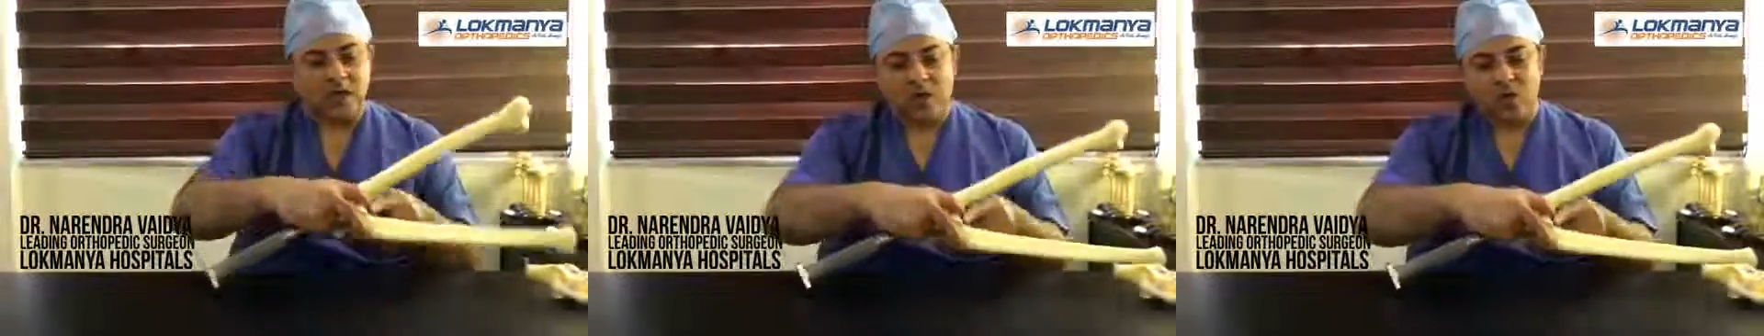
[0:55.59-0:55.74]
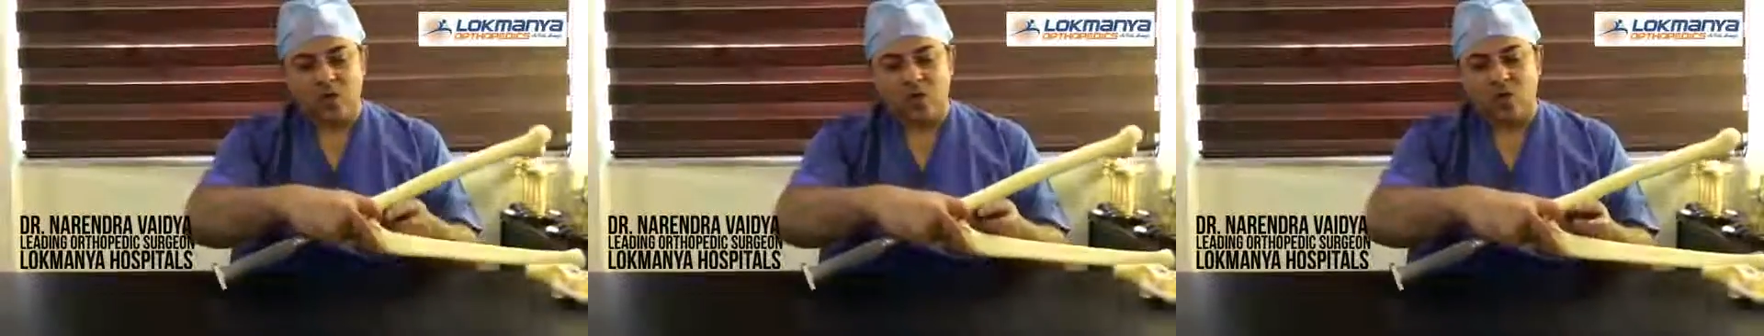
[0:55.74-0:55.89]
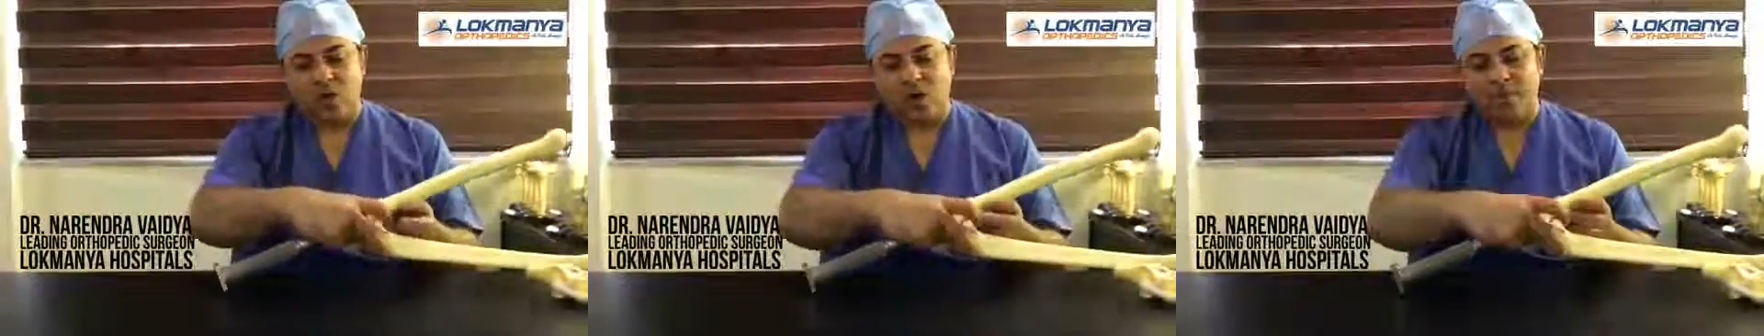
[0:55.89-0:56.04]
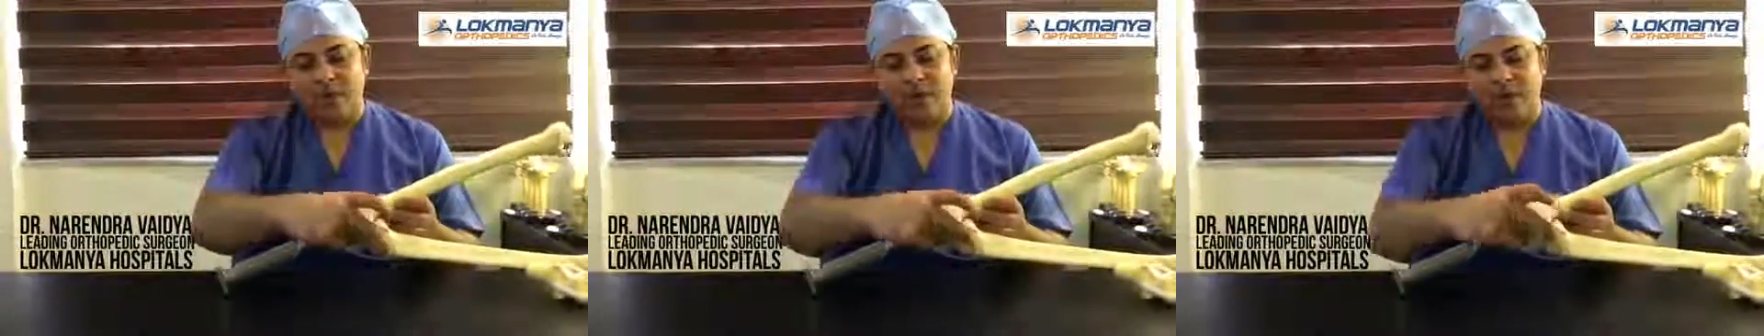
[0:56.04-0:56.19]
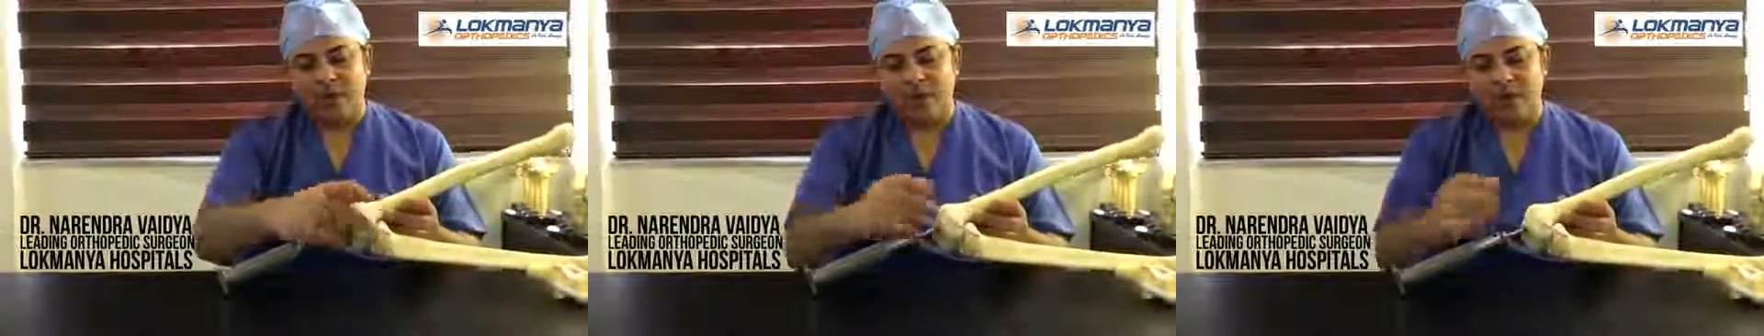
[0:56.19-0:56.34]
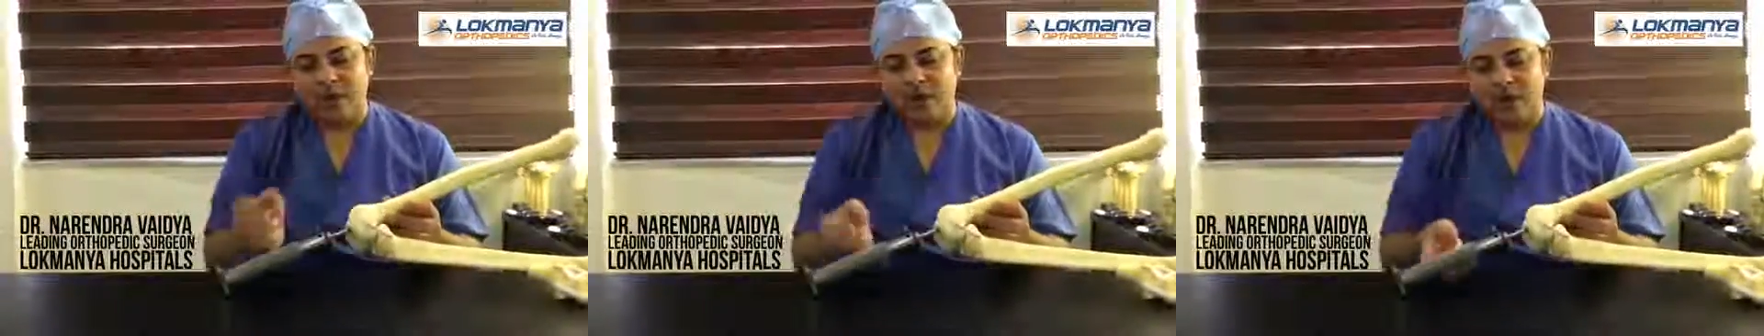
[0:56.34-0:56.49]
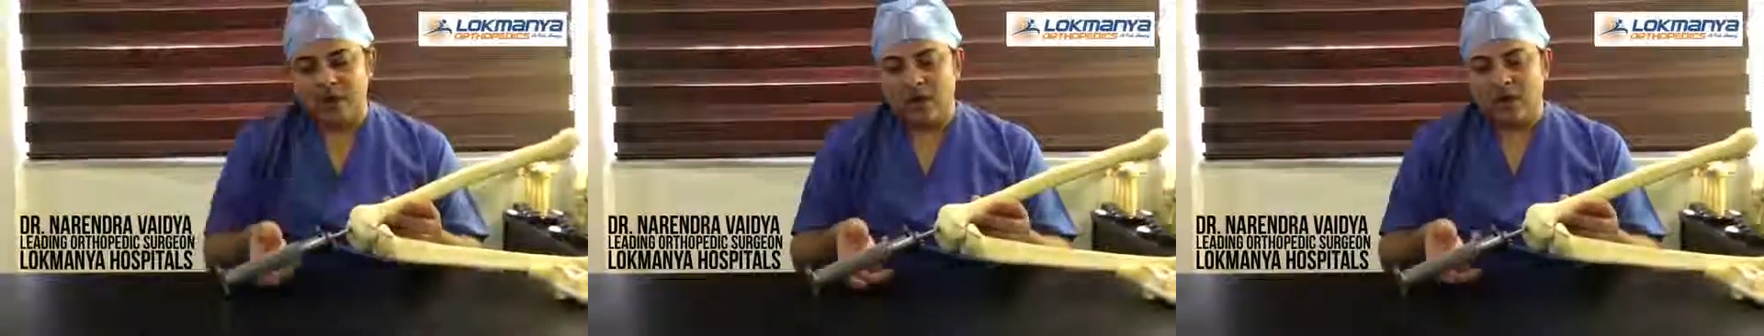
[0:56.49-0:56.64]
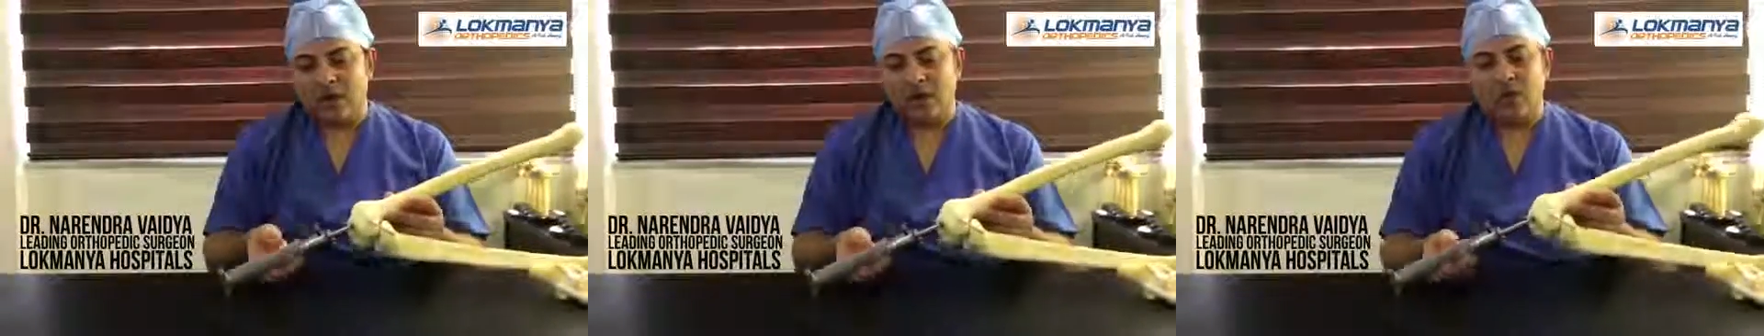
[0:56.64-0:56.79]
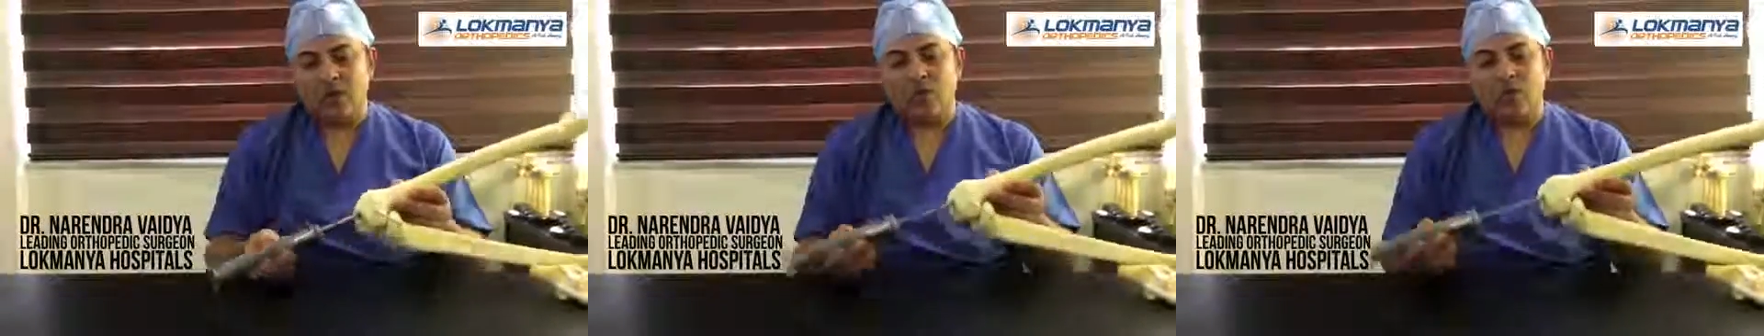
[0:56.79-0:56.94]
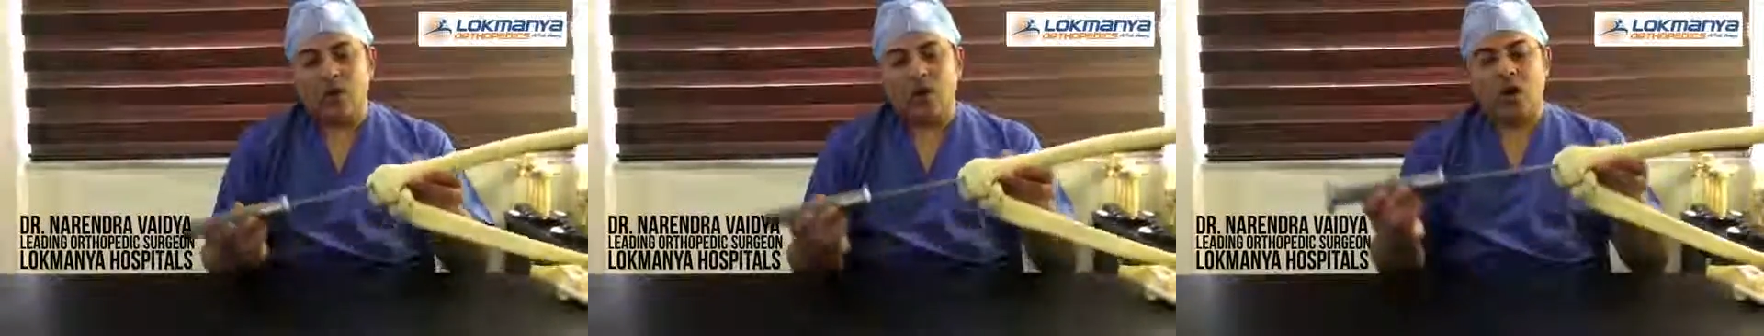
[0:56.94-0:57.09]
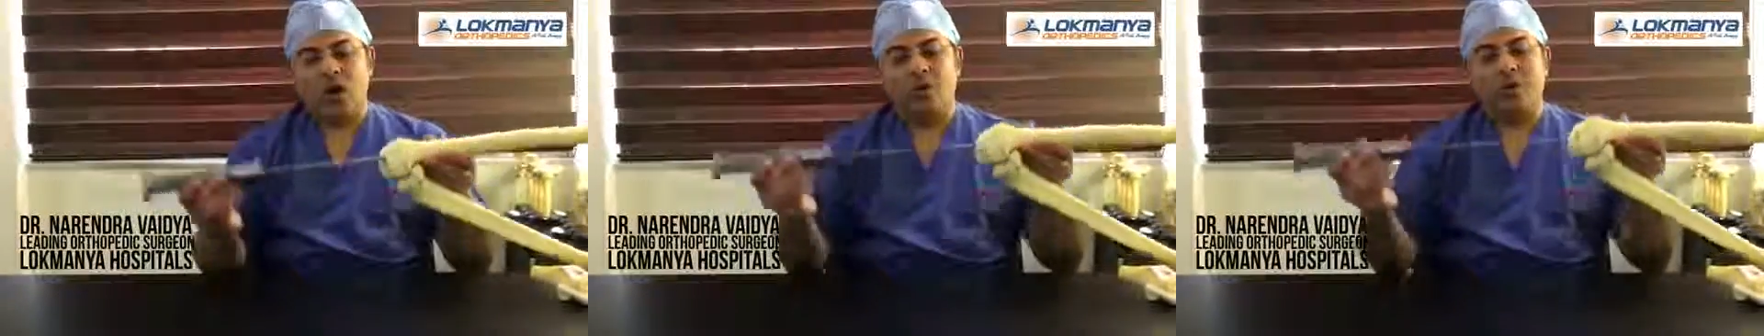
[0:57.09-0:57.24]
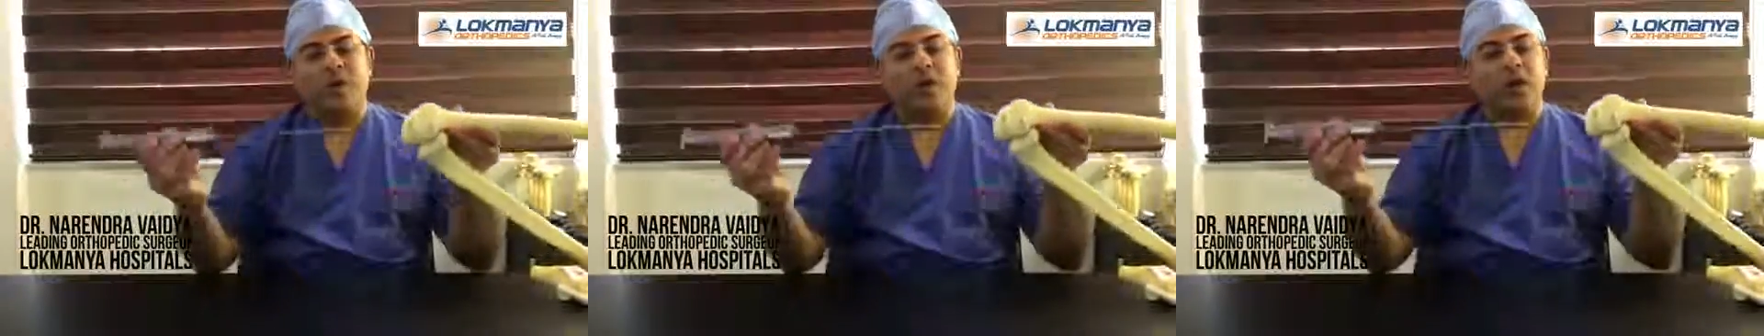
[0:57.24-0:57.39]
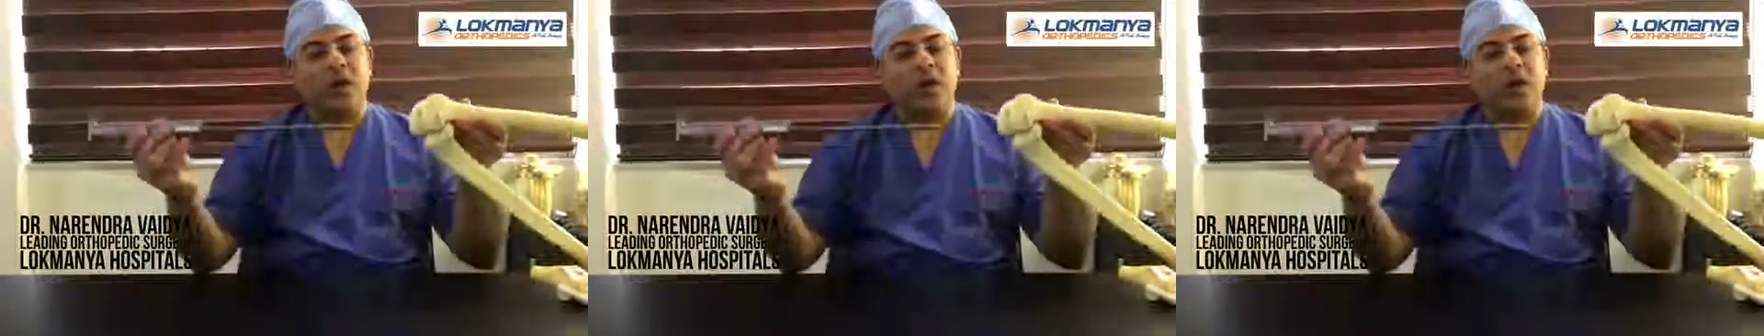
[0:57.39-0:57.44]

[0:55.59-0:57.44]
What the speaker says: the old method involved